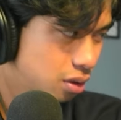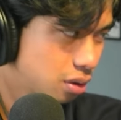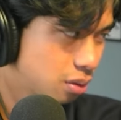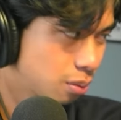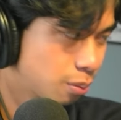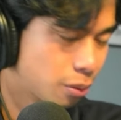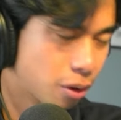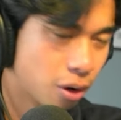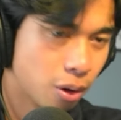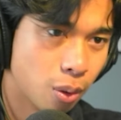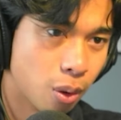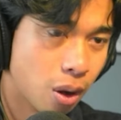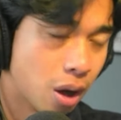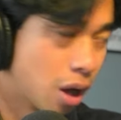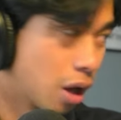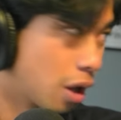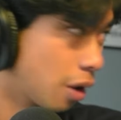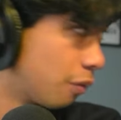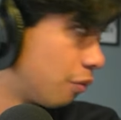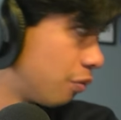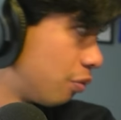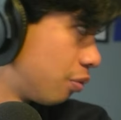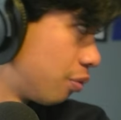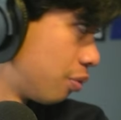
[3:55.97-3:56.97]
bro,
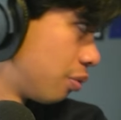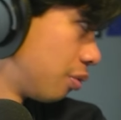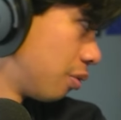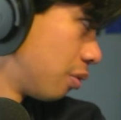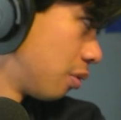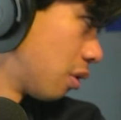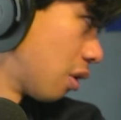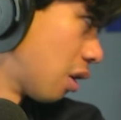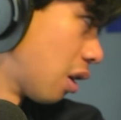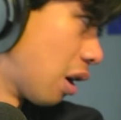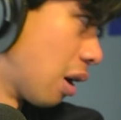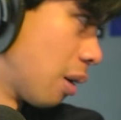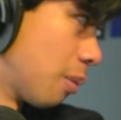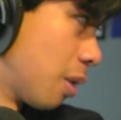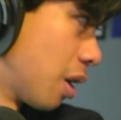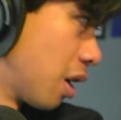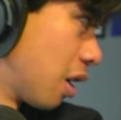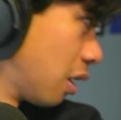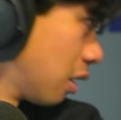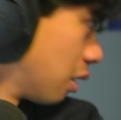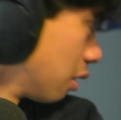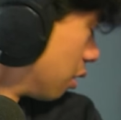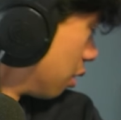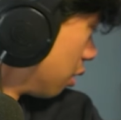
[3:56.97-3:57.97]
I
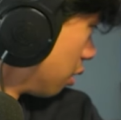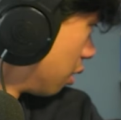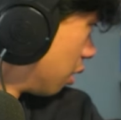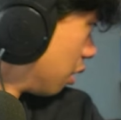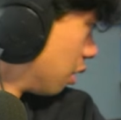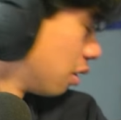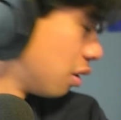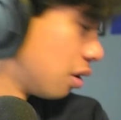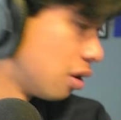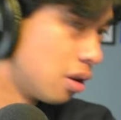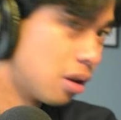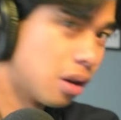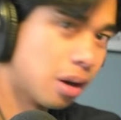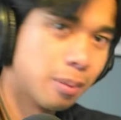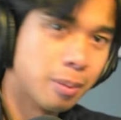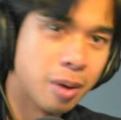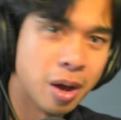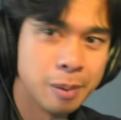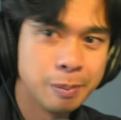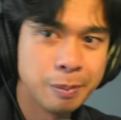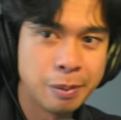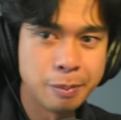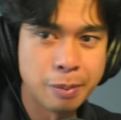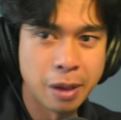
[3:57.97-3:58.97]

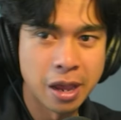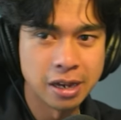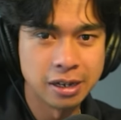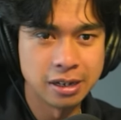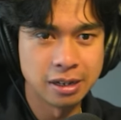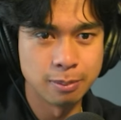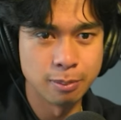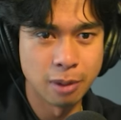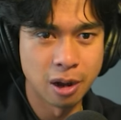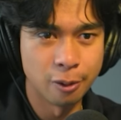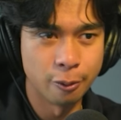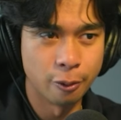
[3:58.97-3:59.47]
might be painting my